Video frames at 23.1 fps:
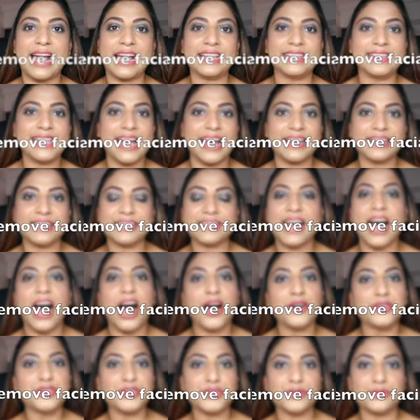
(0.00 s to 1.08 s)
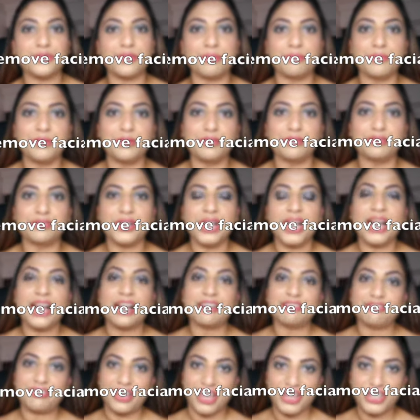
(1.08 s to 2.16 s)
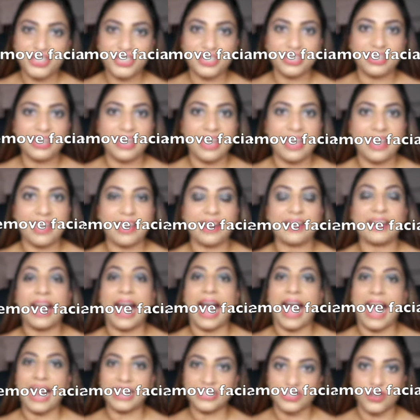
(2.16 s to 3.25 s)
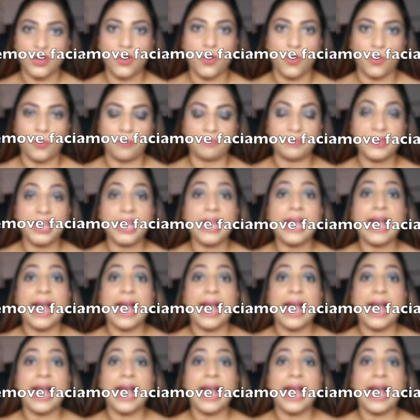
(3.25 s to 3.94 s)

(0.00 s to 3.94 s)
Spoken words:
and that is how to remove facial hair at home.